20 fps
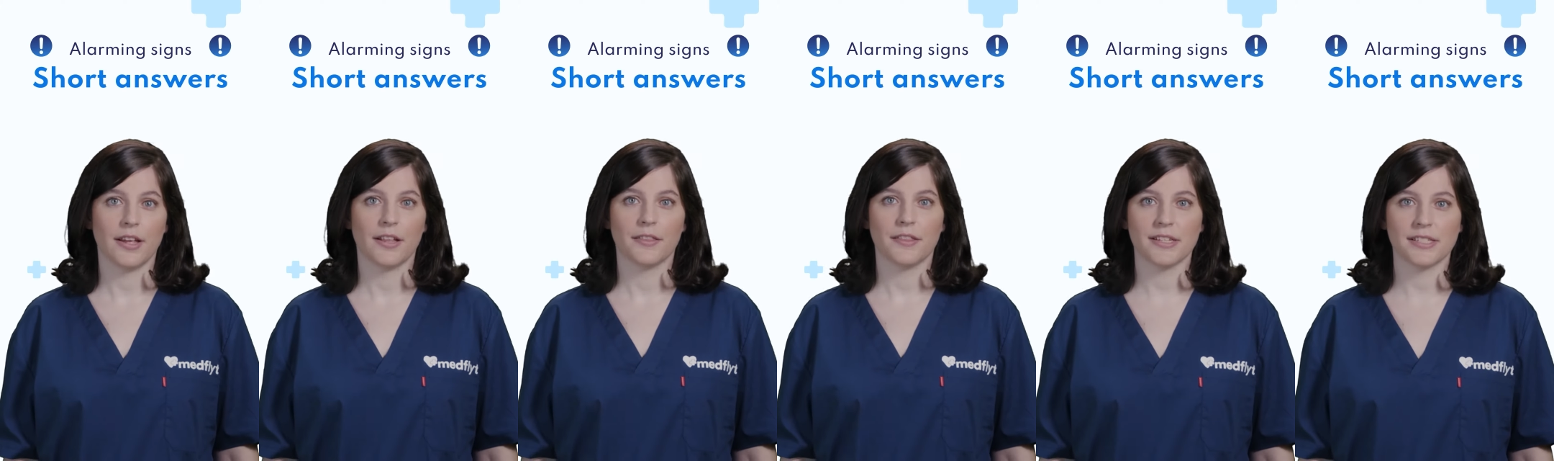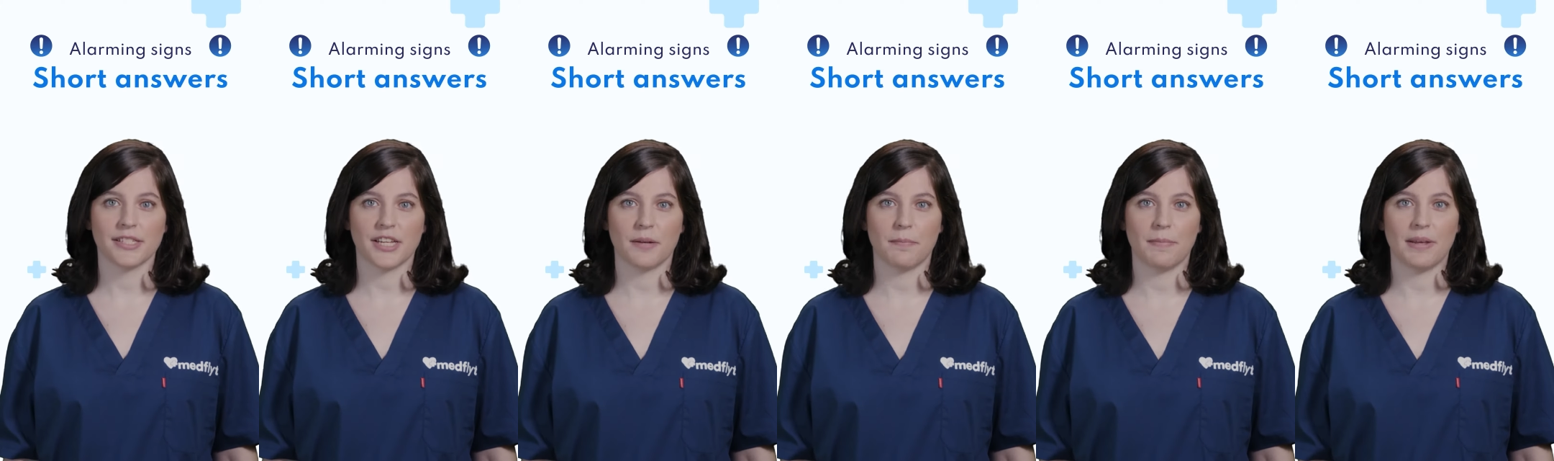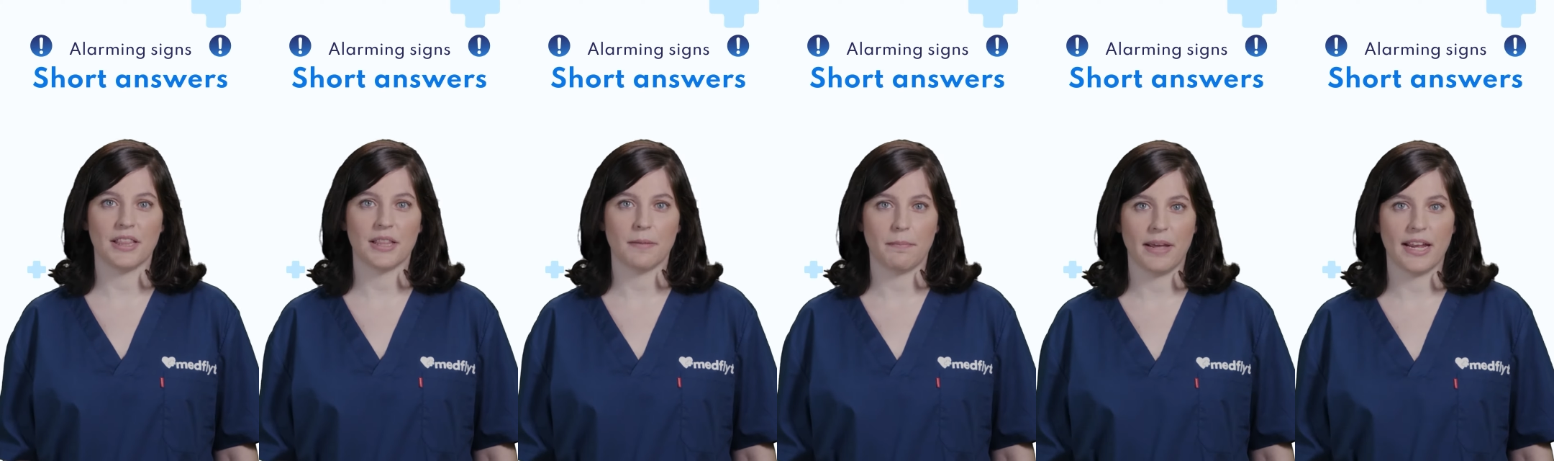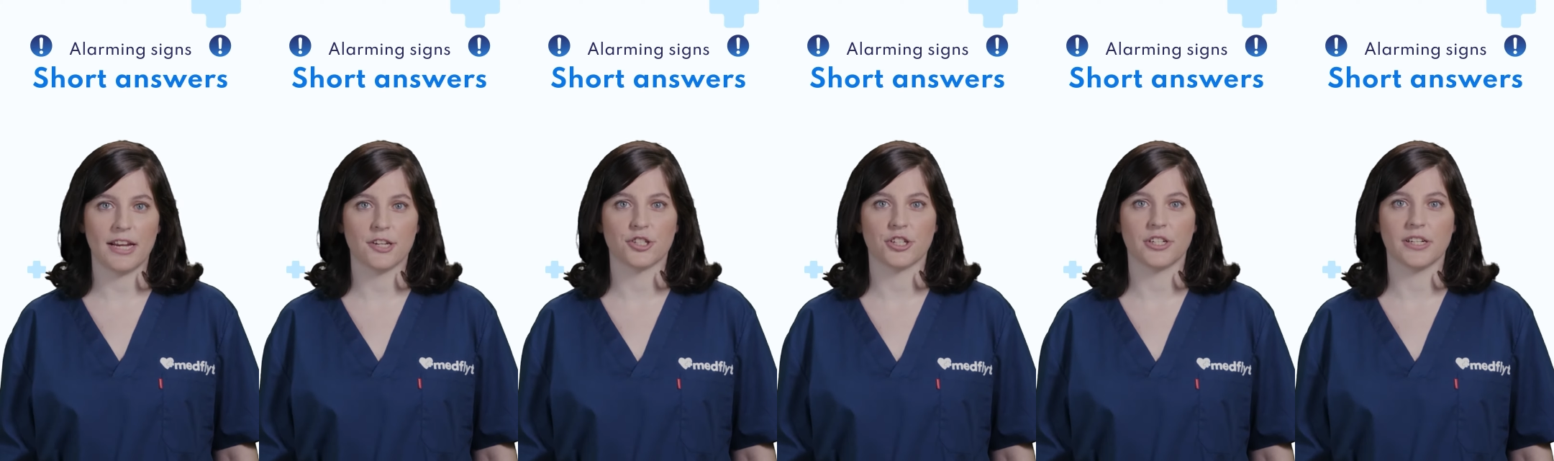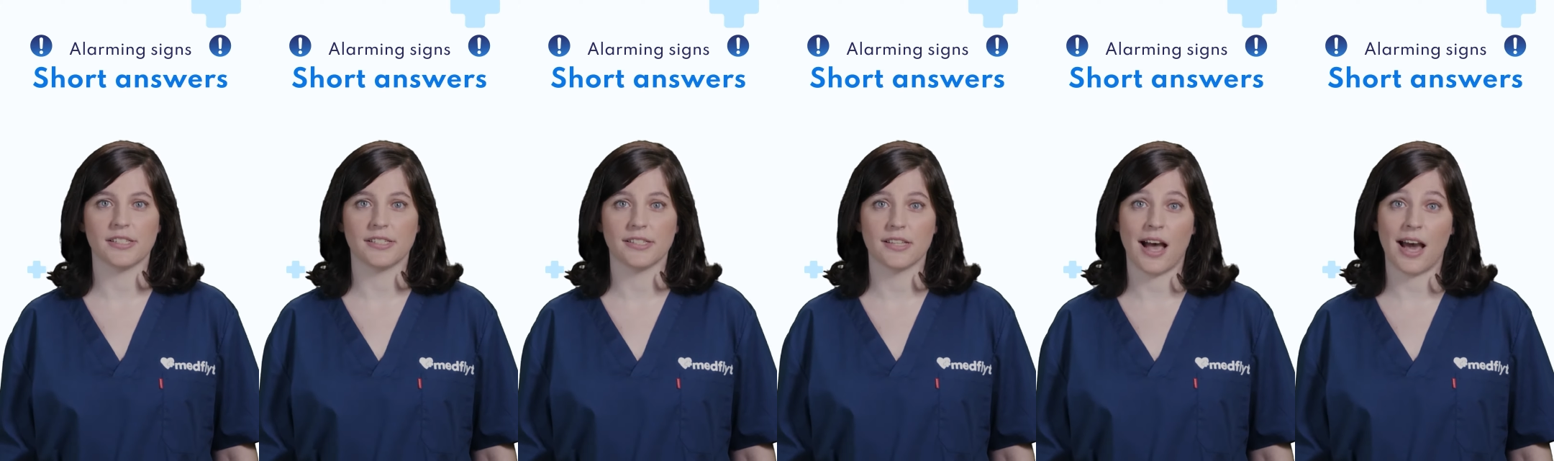This could mean the patient
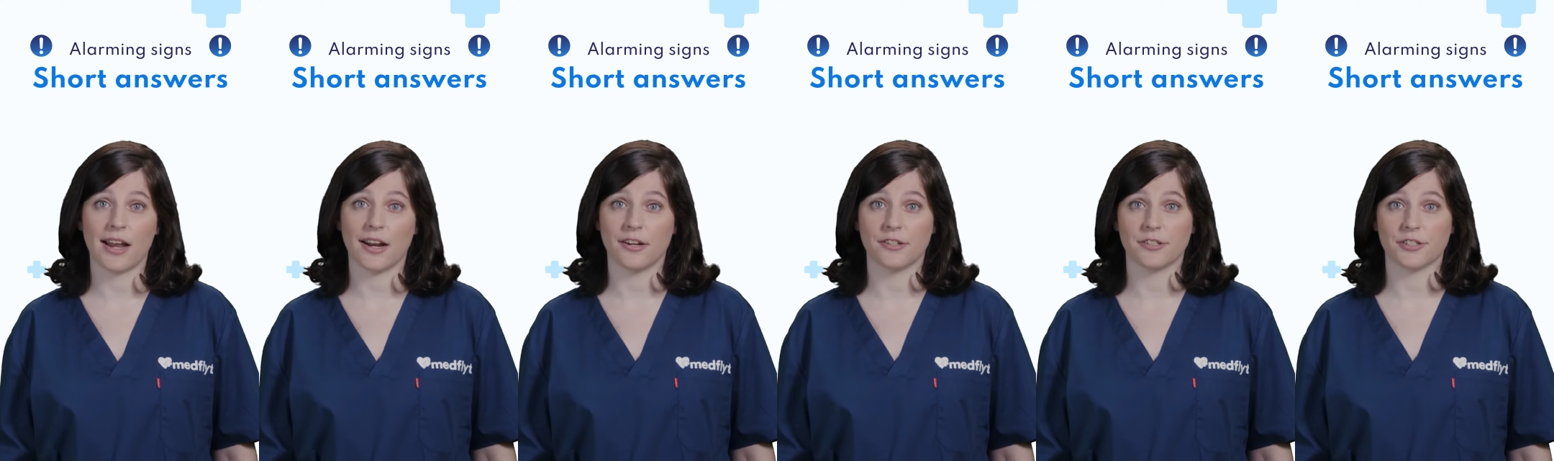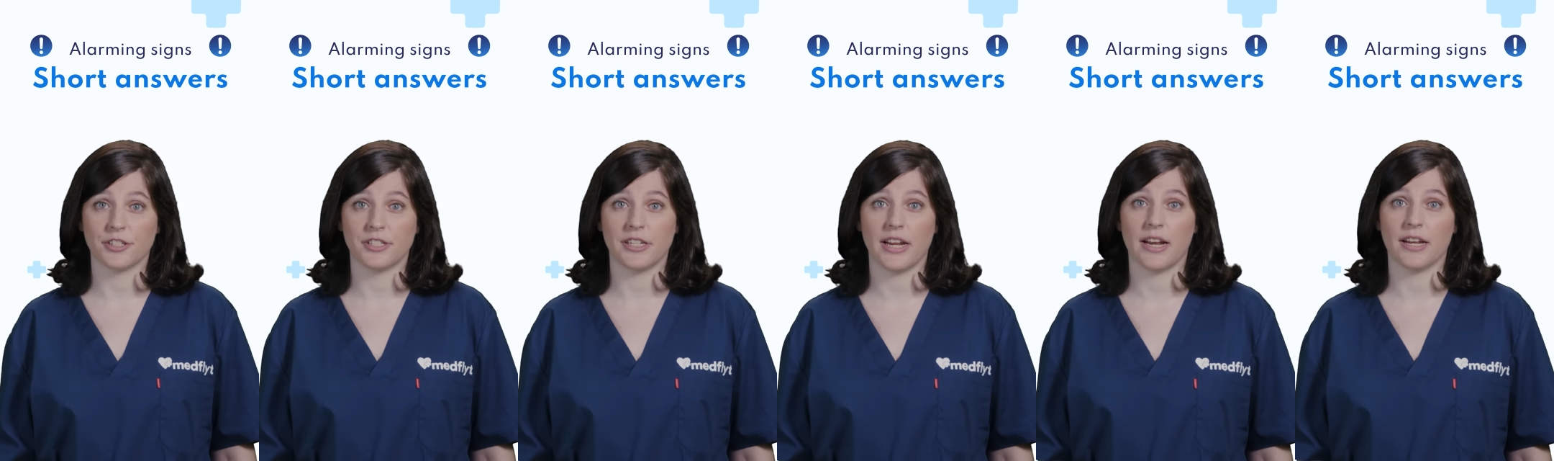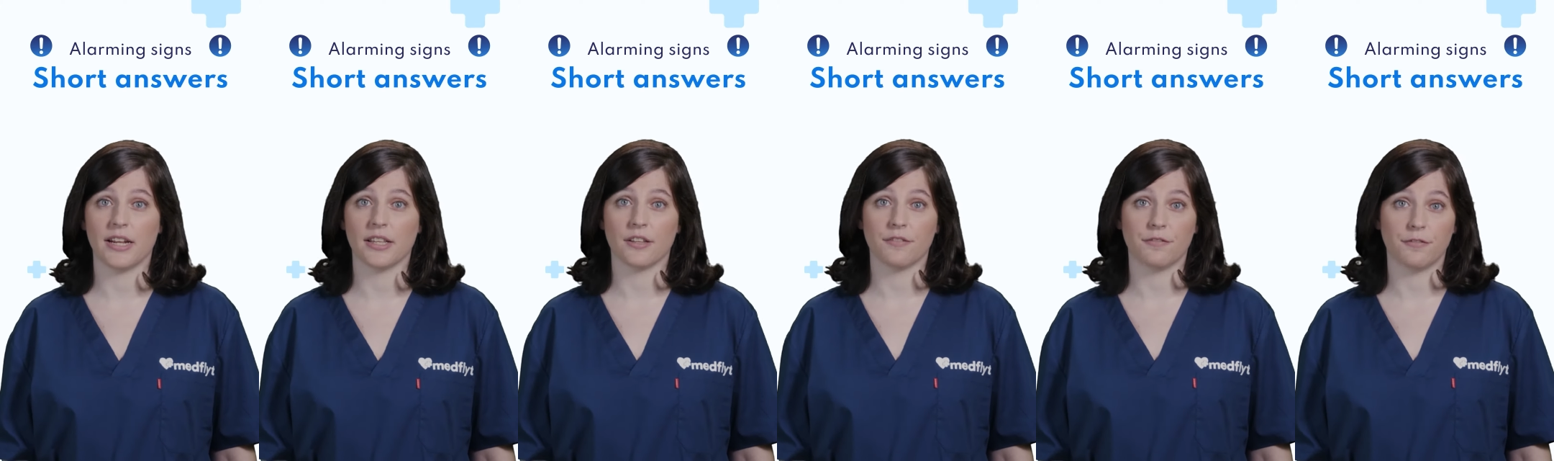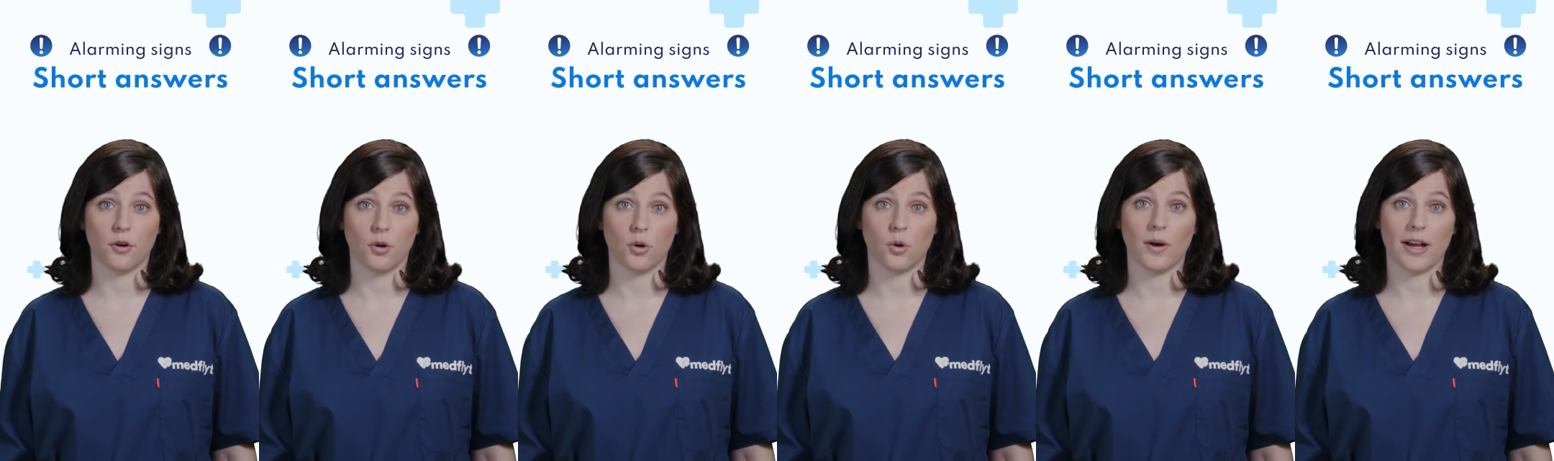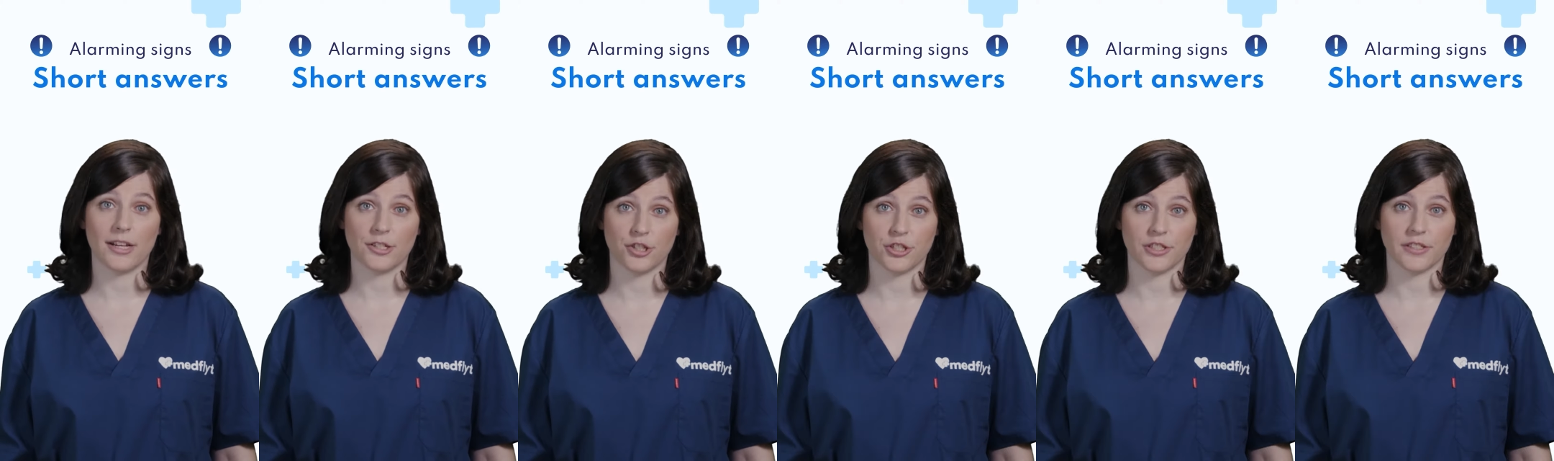is not understanding the full
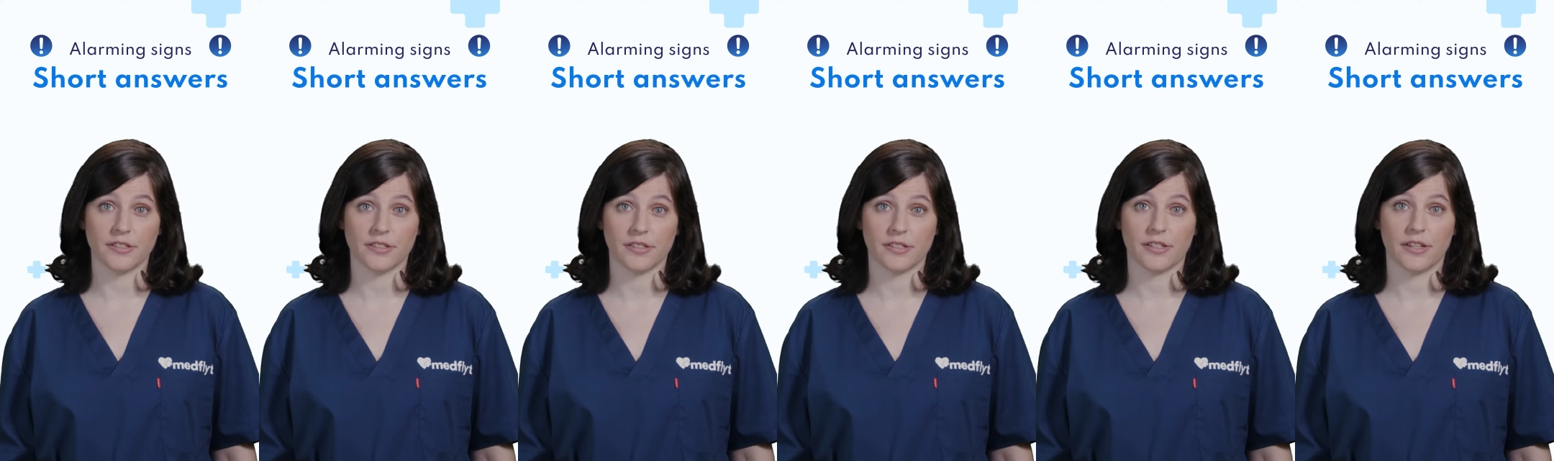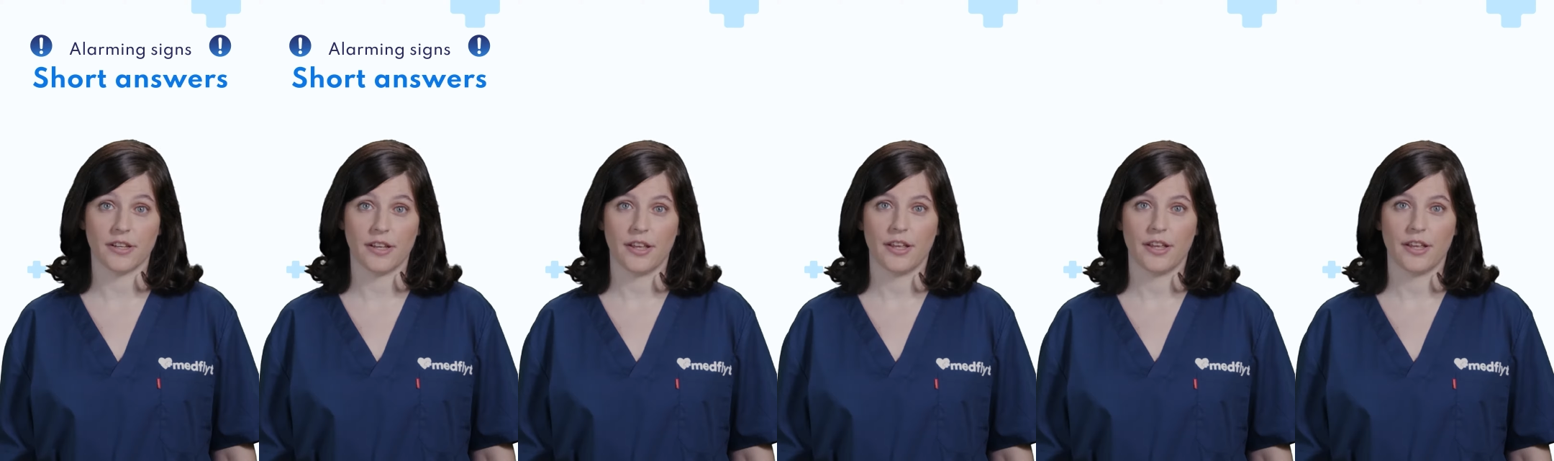questions.